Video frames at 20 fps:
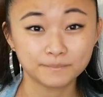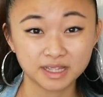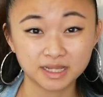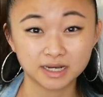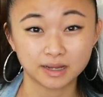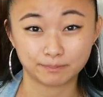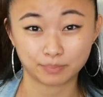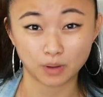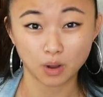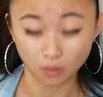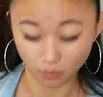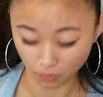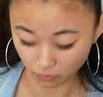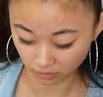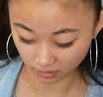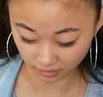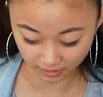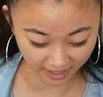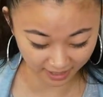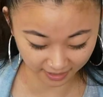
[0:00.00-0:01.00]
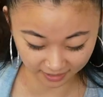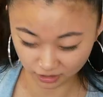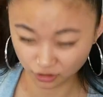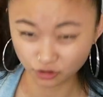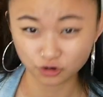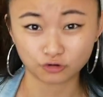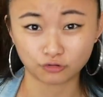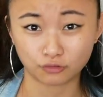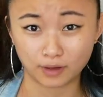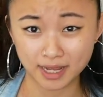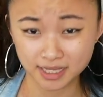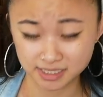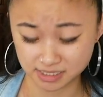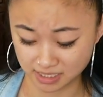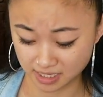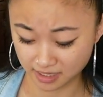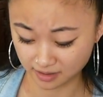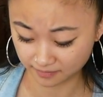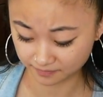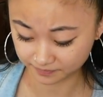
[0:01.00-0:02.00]
in a bowl, like
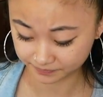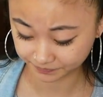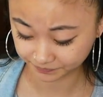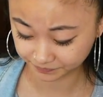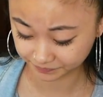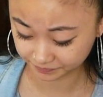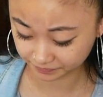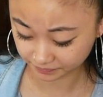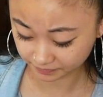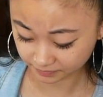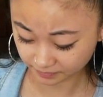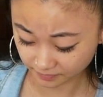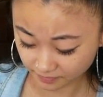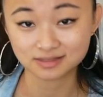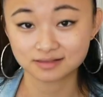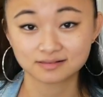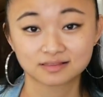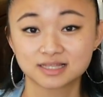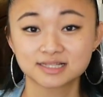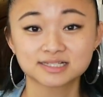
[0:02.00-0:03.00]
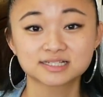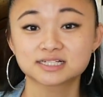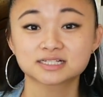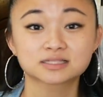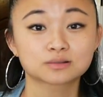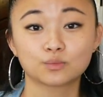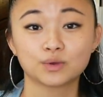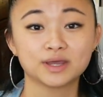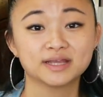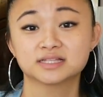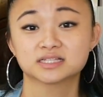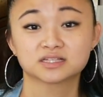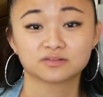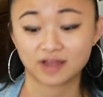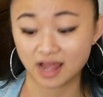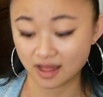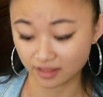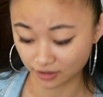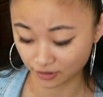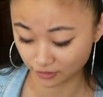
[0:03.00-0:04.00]
crazy. This just wins
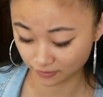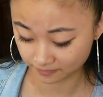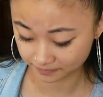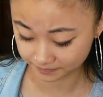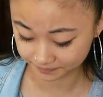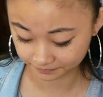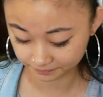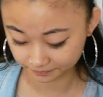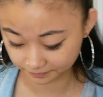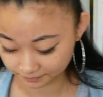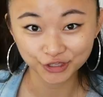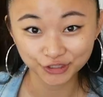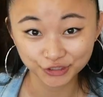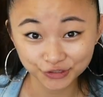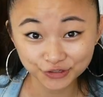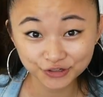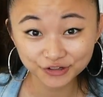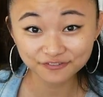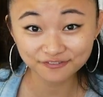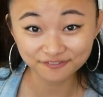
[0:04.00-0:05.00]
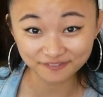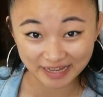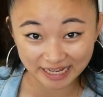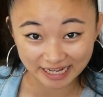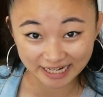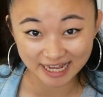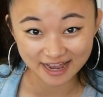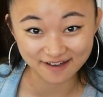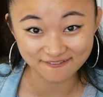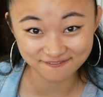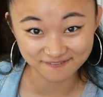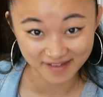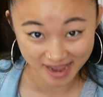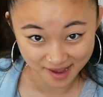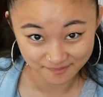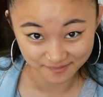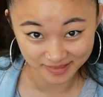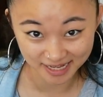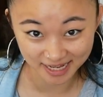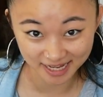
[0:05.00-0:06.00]
value. You could feed a
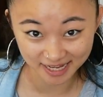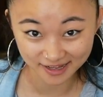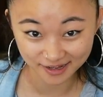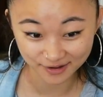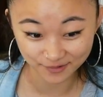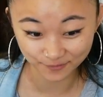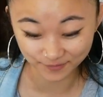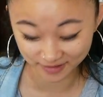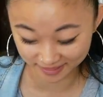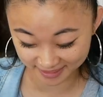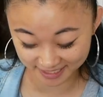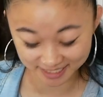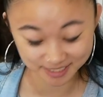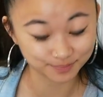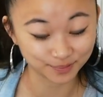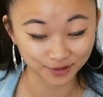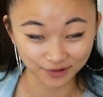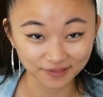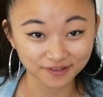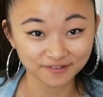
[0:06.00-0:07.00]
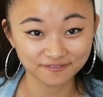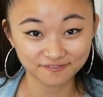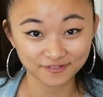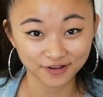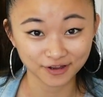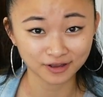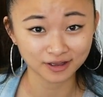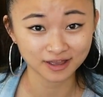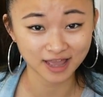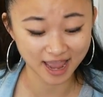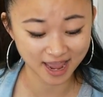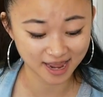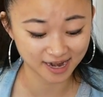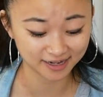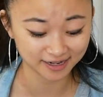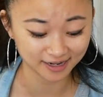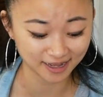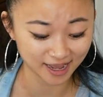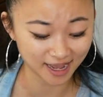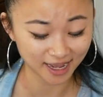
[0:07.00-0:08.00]
family with this bowl of pho,
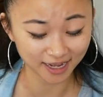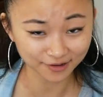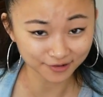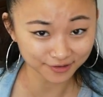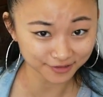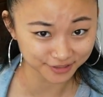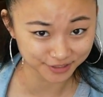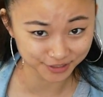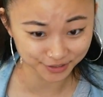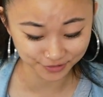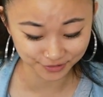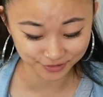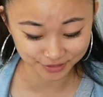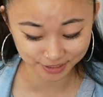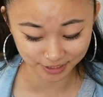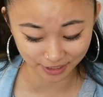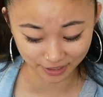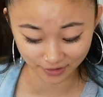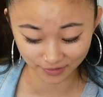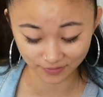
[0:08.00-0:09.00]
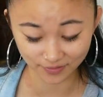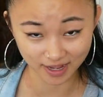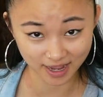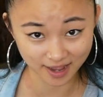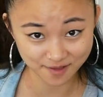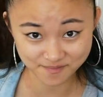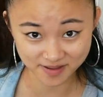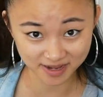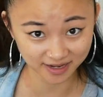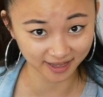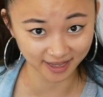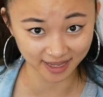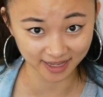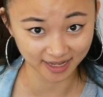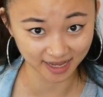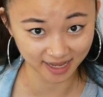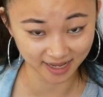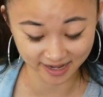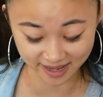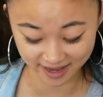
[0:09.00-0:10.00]
and I got 2, so I better get
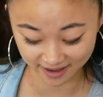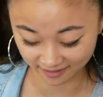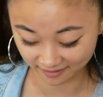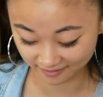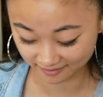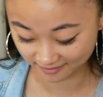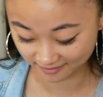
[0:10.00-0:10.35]
eating.